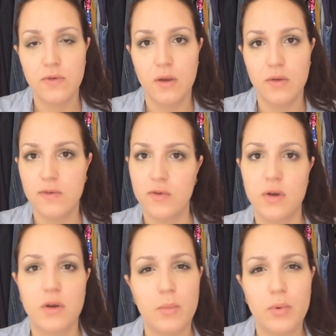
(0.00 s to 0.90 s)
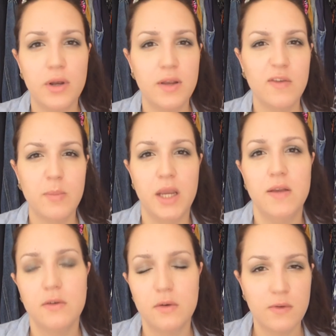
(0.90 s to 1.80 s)
a student abroad in
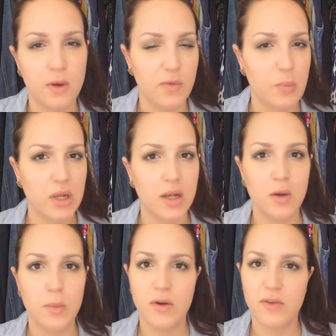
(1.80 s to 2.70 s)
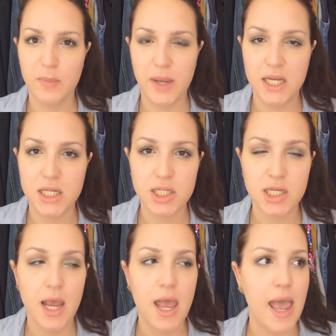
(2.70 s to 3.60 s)
Spain too, so I speak a little bit of
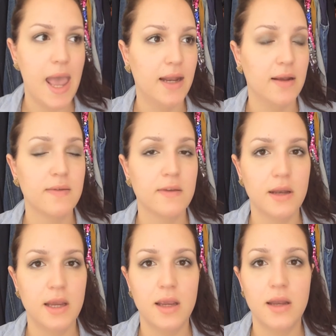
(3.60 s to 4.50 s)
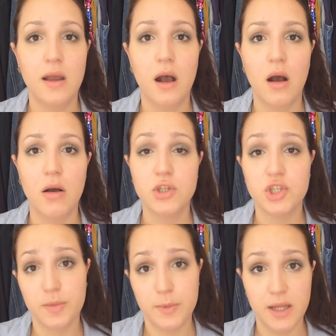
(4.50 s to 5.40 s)
Spanish, and I studied
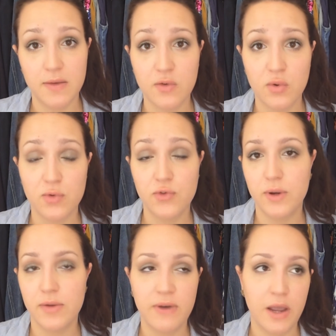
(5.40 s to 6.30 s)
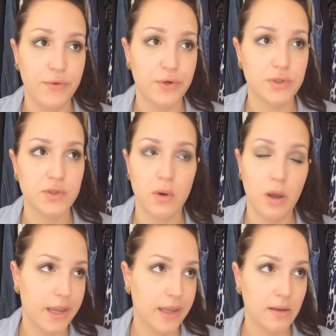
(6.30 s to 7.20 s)
German at school during 5 years, so
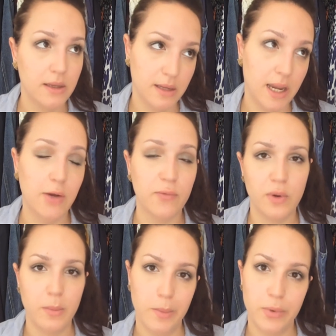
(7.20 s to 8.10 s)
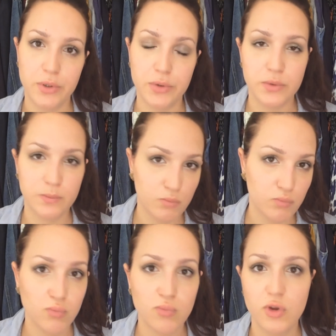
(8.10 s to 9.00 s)
I kind of remember
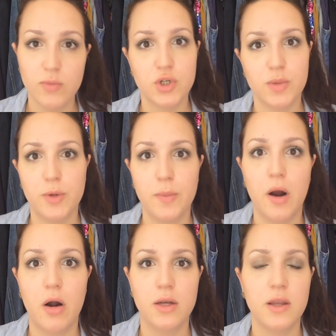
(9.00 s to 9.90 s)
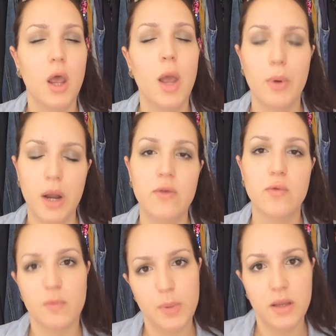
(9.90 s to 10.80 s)
some German part, but I
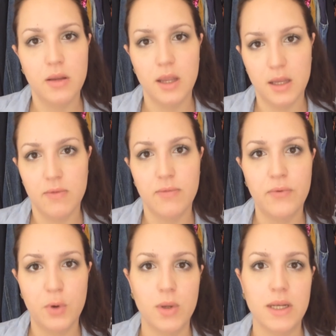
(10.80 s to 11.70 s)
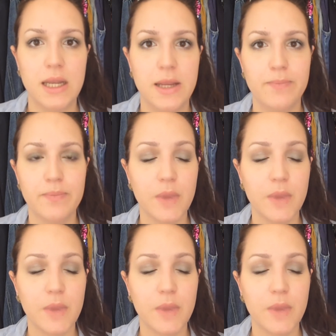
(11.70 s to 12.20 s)
don't speak it fluently.